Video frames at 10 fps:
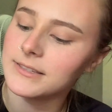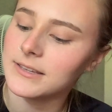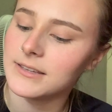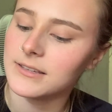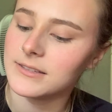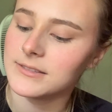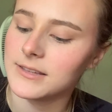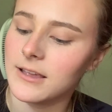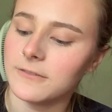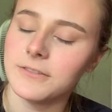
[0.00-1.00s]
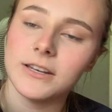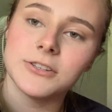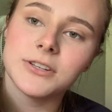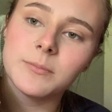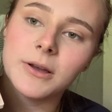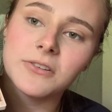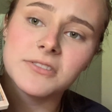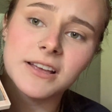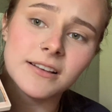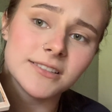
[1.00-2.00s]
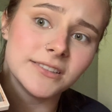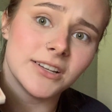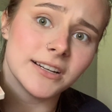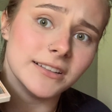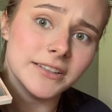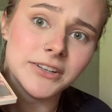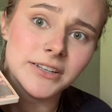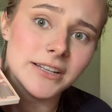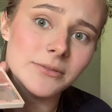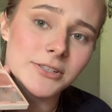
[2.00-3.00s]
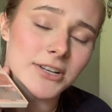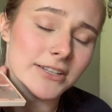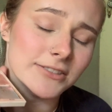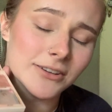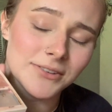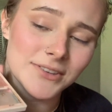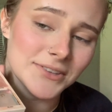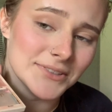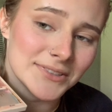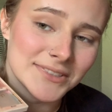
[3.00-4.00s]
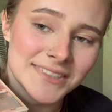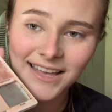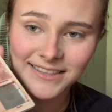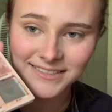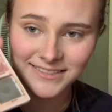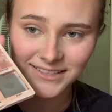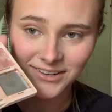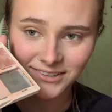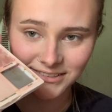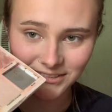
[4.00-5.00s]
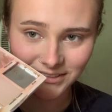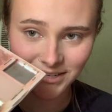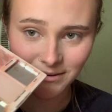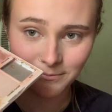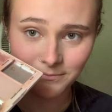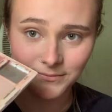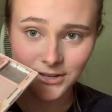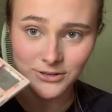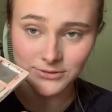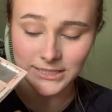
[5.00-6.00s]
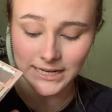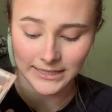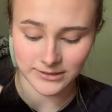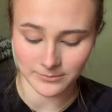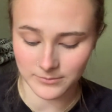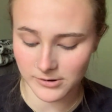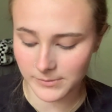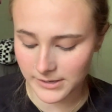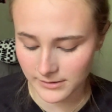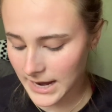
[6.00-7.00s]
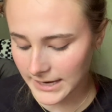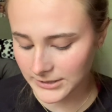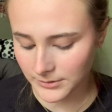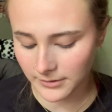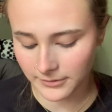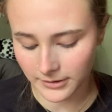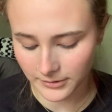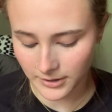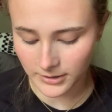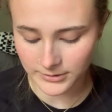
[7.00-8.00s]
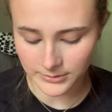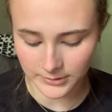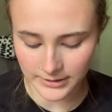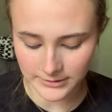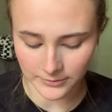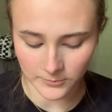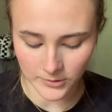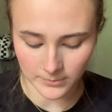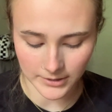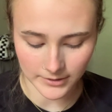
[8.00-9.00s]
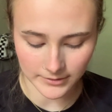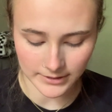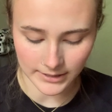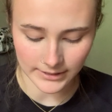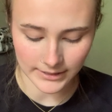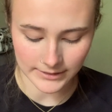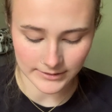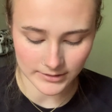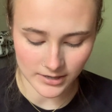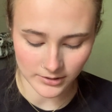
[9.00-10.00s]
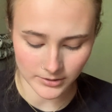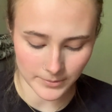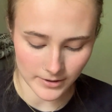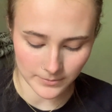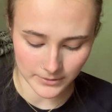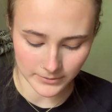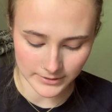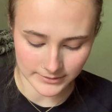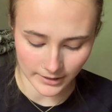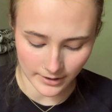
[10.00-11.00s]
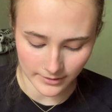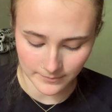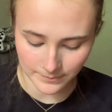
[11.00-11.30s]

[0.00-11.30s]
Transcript: is a finishing powder that has a lot of glitter in it, which I don't use. And this is the contour that I'm using at the moment. I do have another contour. It's from Walmart. I think it's ColourPop, I want to say.